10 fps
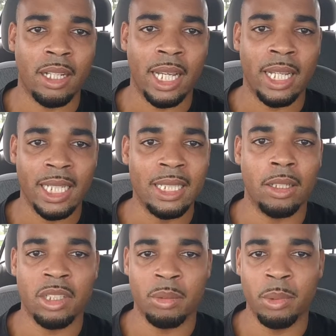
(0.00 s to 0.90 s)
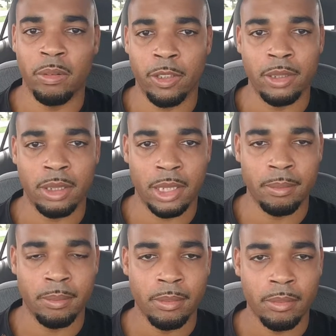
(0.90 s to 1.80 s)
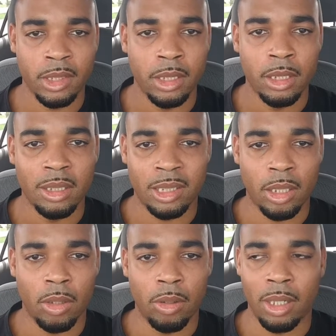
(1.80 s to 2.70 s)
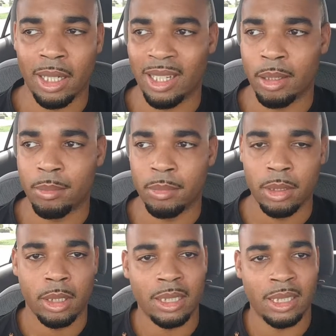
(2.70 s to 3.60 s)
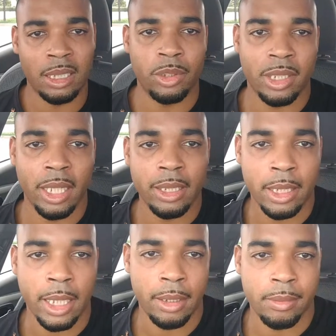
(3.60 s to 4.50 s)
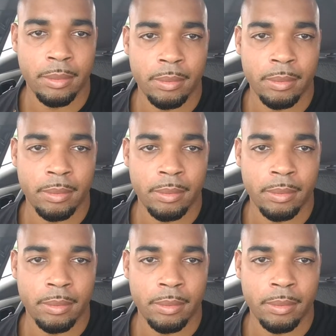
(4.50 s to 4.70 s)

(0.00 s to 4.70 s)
at Indigo Community. So let's see what you guys got.